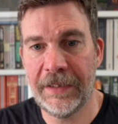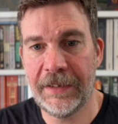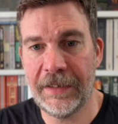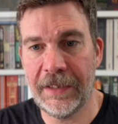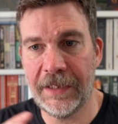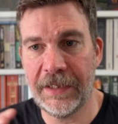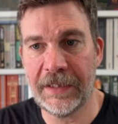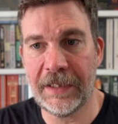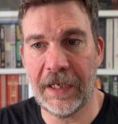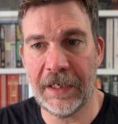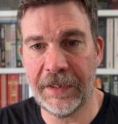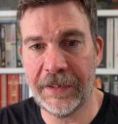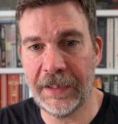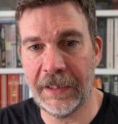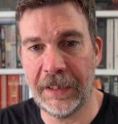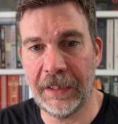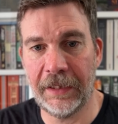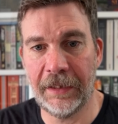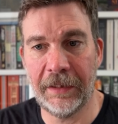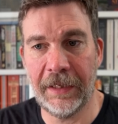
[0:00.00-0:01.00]

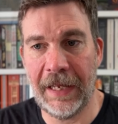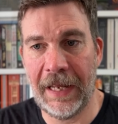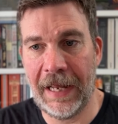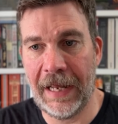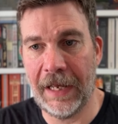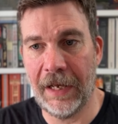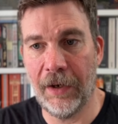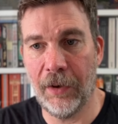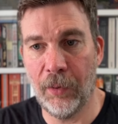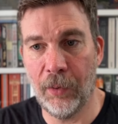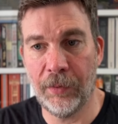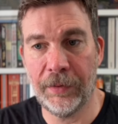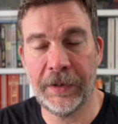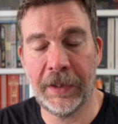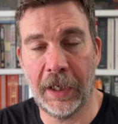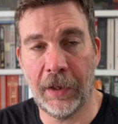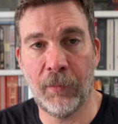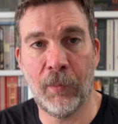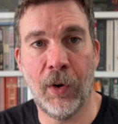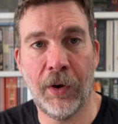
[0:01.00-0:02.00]
discussing how, you
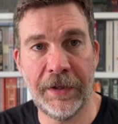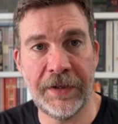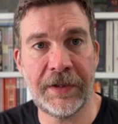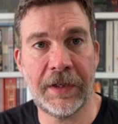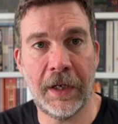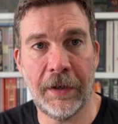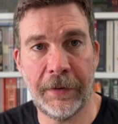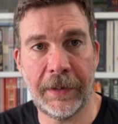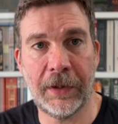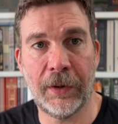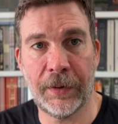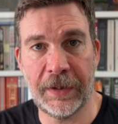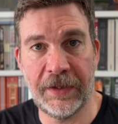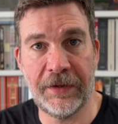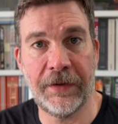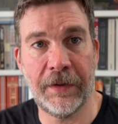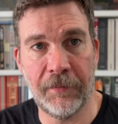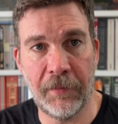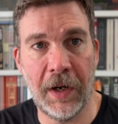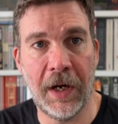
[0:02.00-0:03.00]
know, what is going on
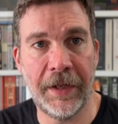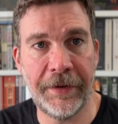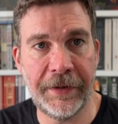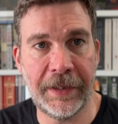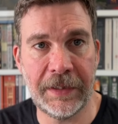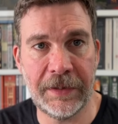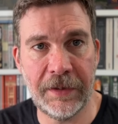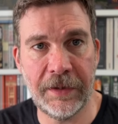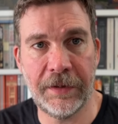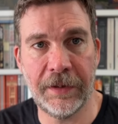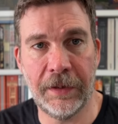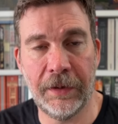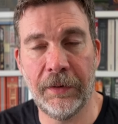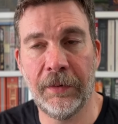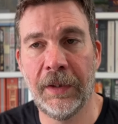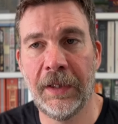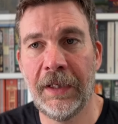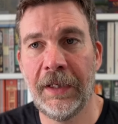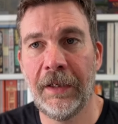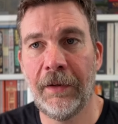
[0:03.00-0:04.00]
is the right thing to do,
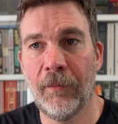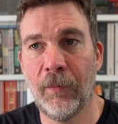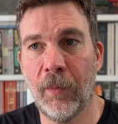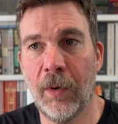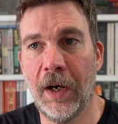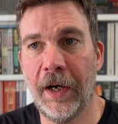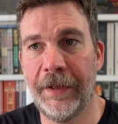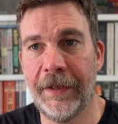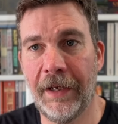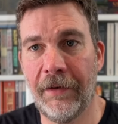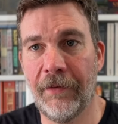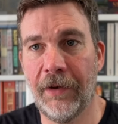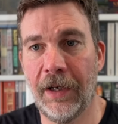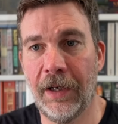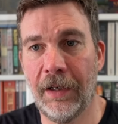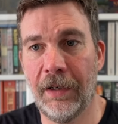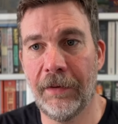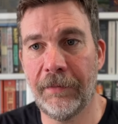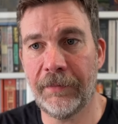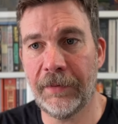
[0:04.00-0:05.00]
why there
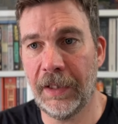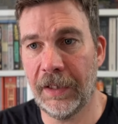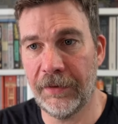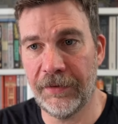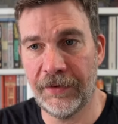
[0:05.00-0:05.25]
are, you know,